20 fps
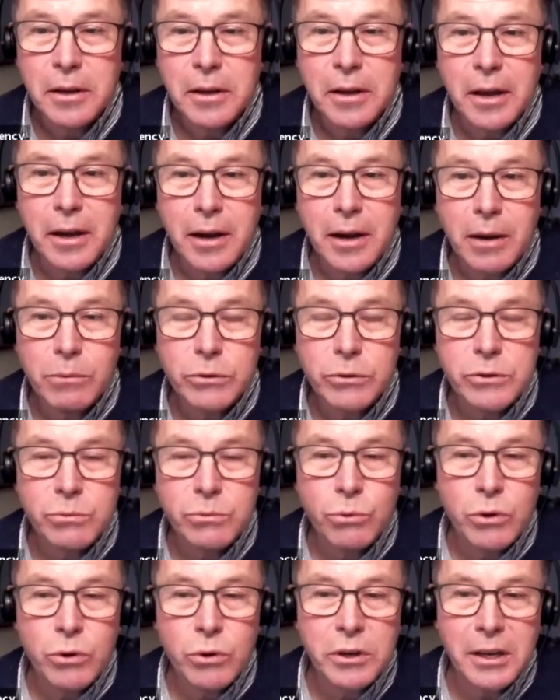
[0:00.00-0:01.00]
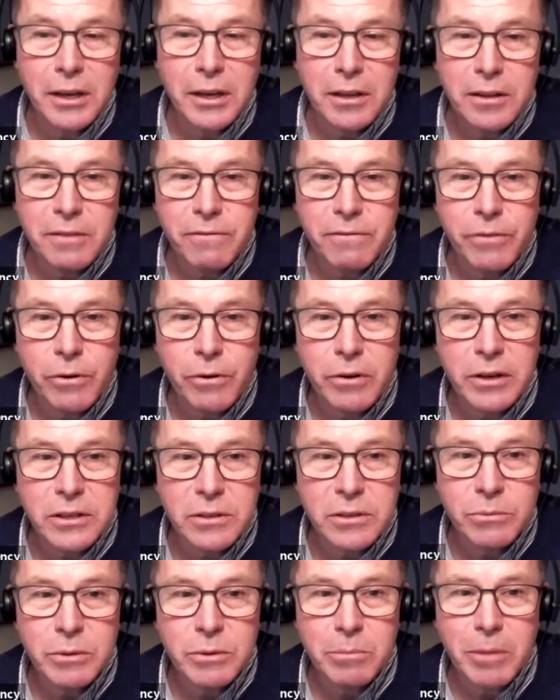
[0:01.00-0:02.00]
and I was walking in the
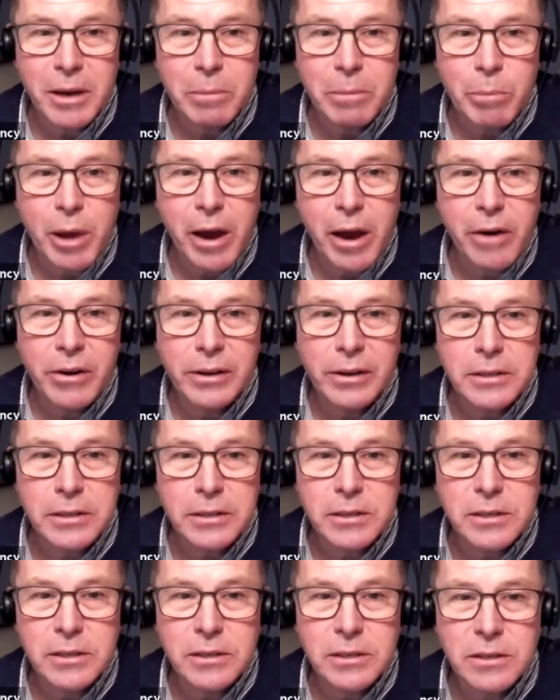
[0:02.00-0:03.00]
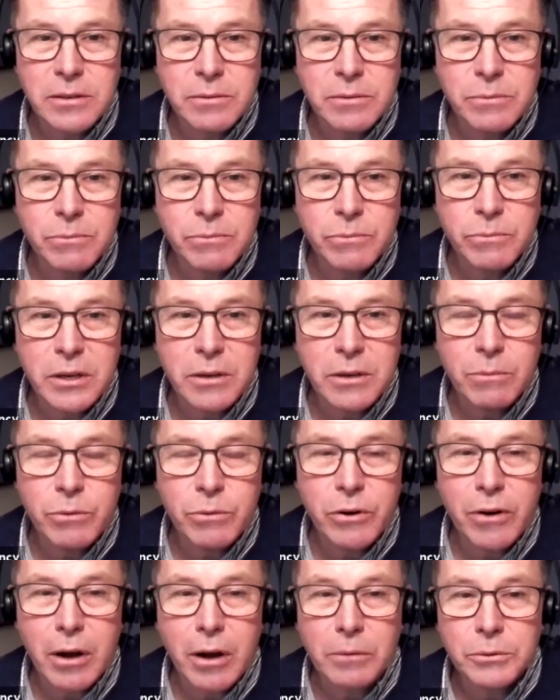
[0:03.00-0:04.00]
forest with my parents. We
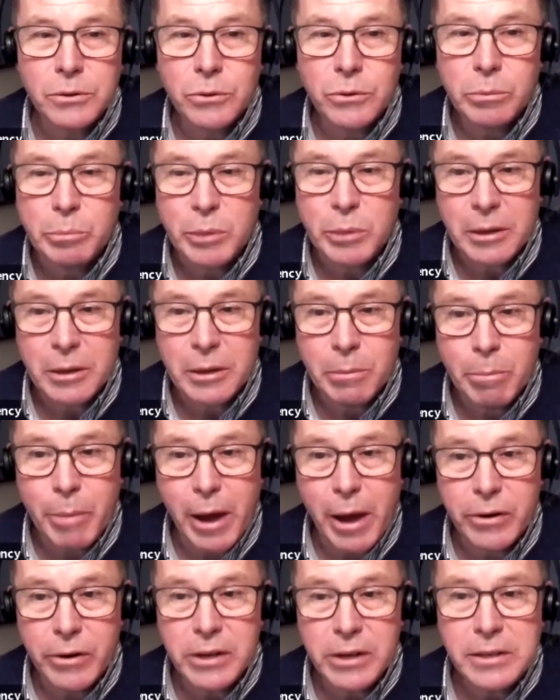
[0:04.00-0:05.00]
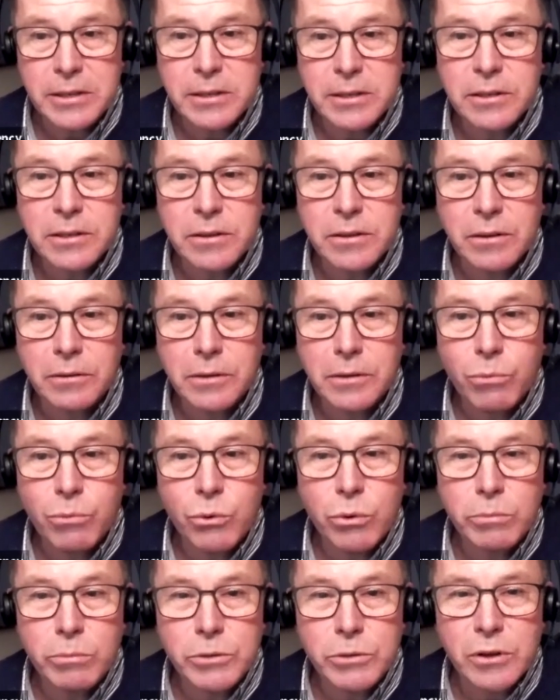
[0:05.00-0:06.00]
were out to pick berries on a
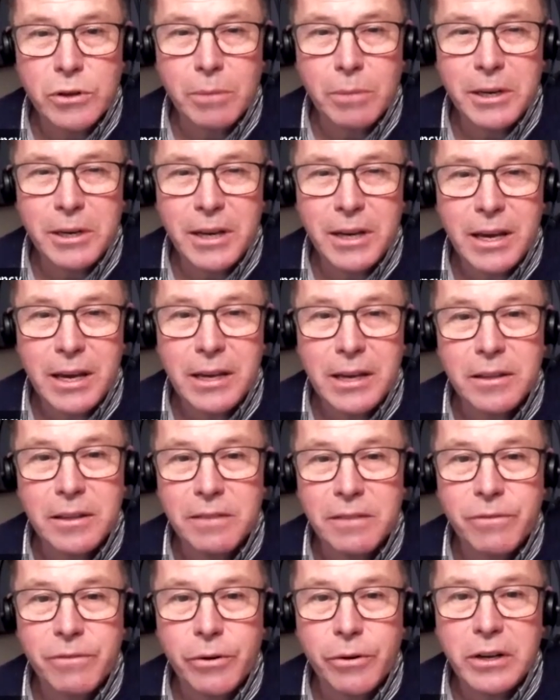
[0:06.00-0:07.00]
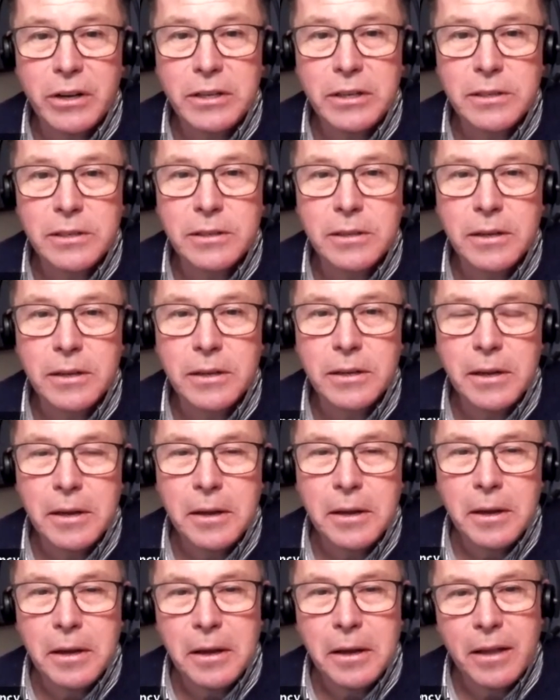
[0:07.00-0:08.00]
warm summer day in the forest.
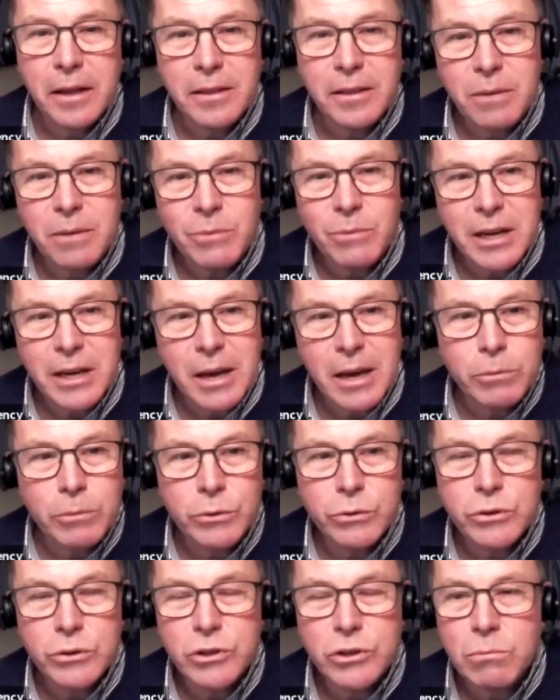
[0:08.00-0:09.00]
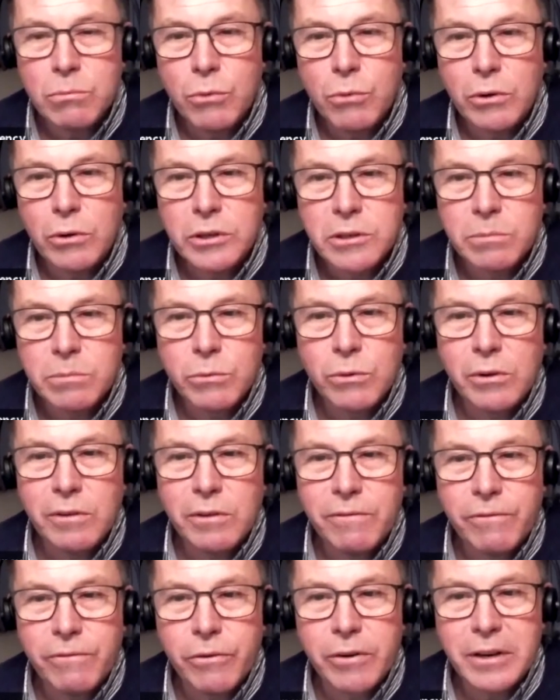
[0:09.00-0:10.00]
And then we came to a small
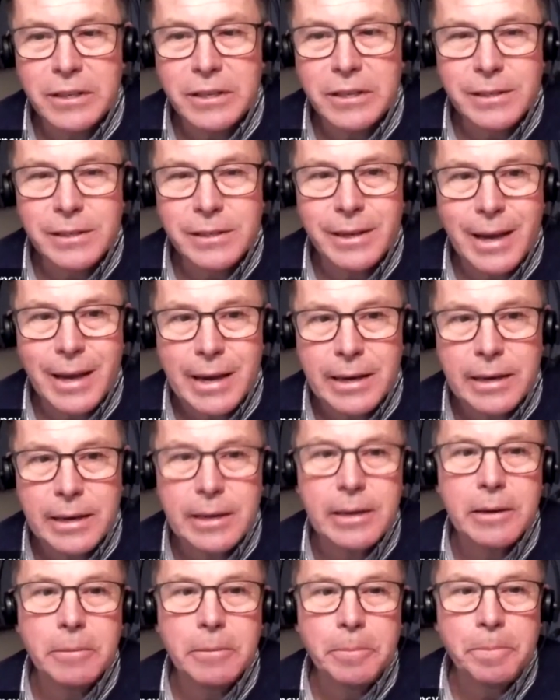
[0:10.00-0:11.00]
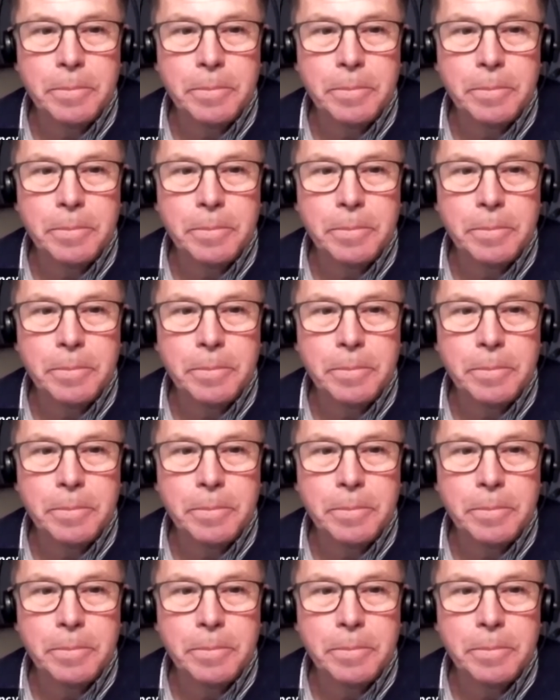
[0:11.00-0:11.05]
forest lake.